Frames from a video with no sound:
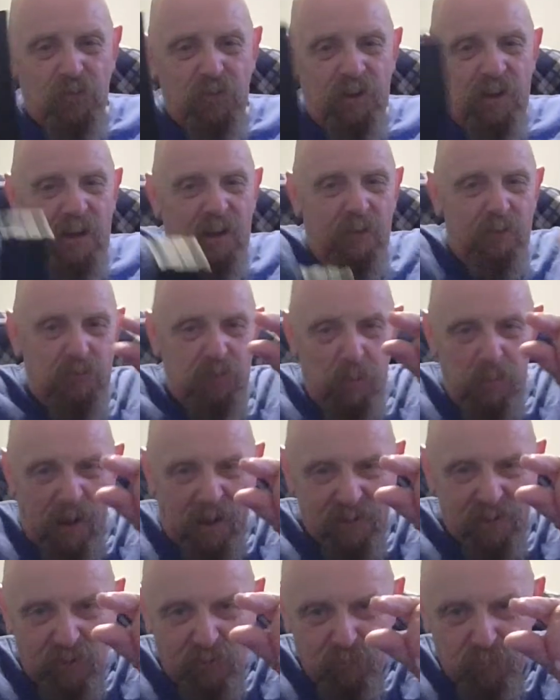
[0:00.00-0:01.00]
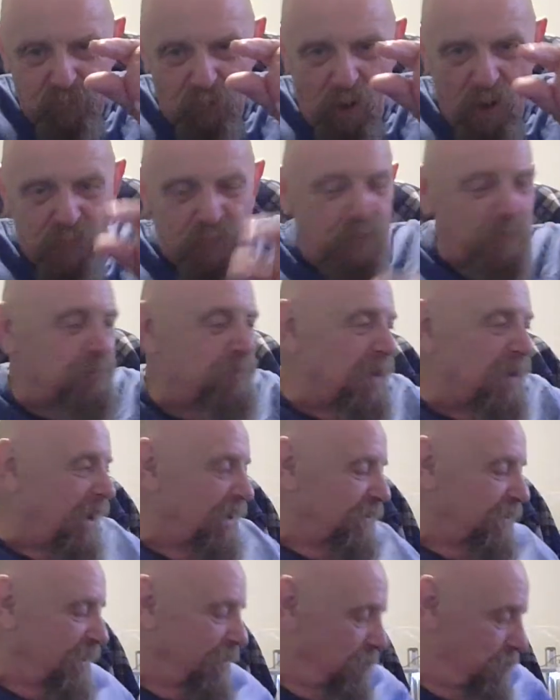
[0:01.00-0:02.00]
It was about this far from
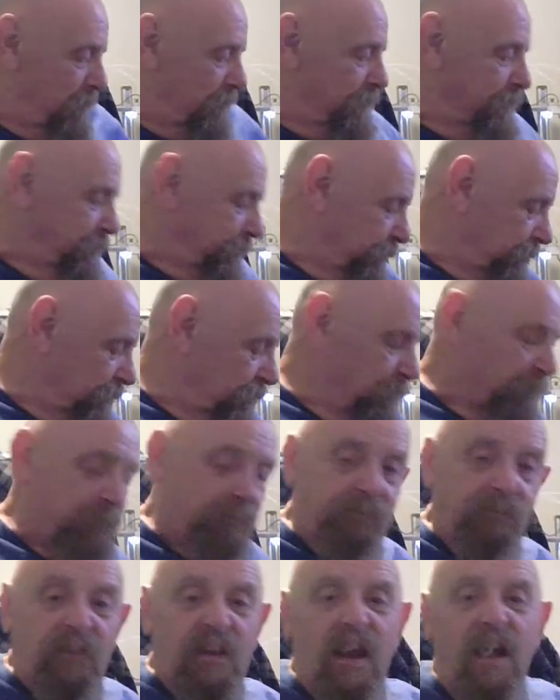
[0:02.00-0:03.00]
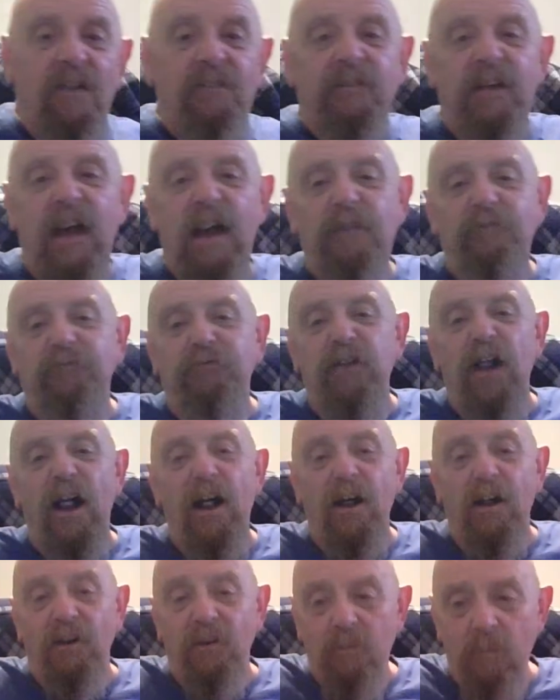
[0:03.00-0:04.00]
done. It
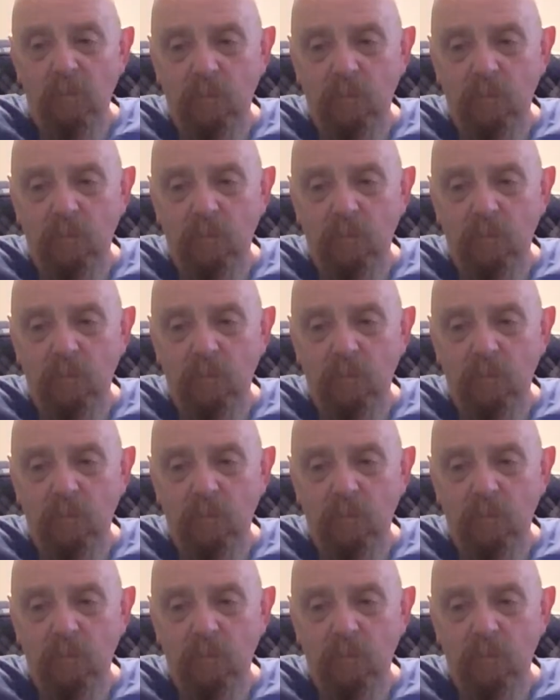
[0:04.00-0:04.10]
fell.